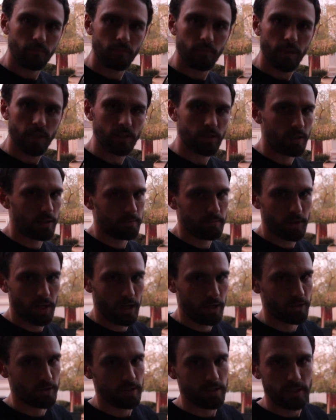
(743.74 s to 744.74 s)
it's not
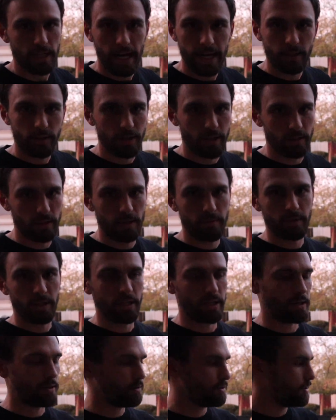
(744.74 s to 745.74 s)
obnoxious. I don't know. Let me
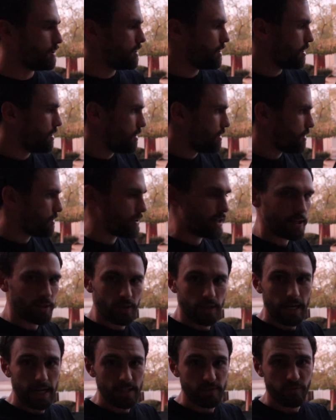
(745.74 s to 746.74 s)
know. Thank
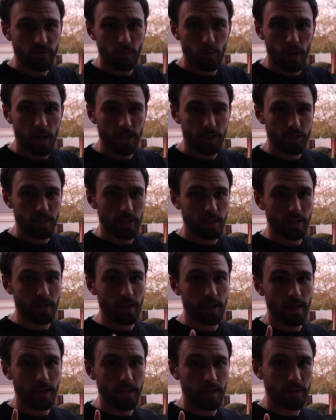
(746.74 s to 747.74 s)
you guys for watching.
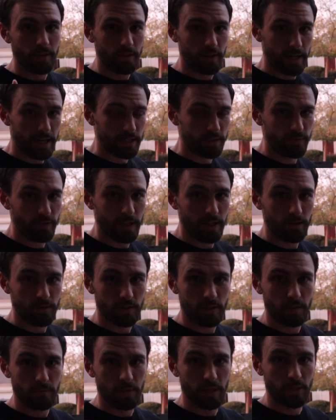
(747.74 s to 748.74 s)
The next video is
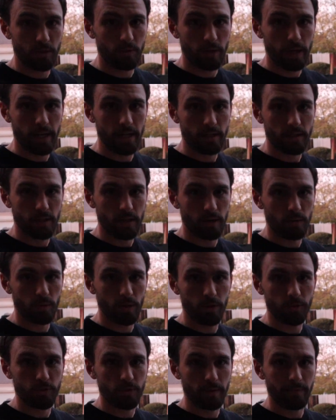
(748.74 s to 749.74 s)
going to be a great
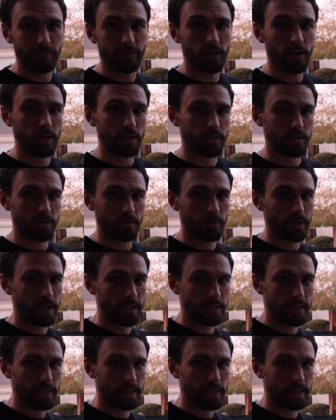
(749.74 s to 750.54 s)
road trip vlog to the Grand